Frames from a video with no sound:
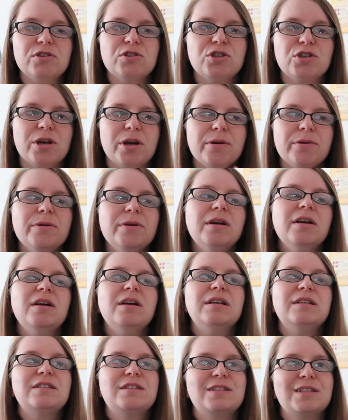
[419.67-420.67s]
to show.
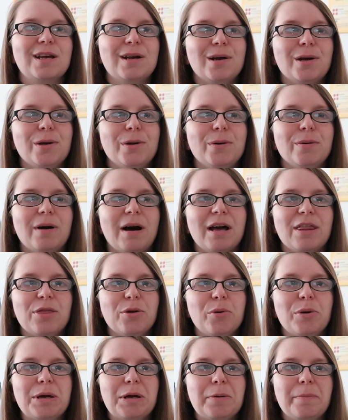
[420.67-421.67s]
So I
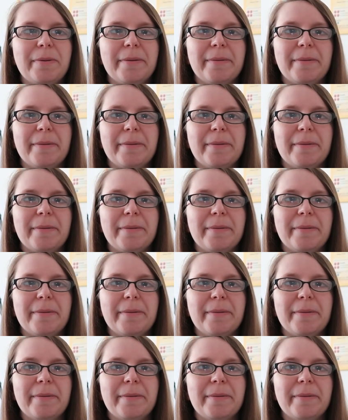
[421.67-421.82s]
thought it would be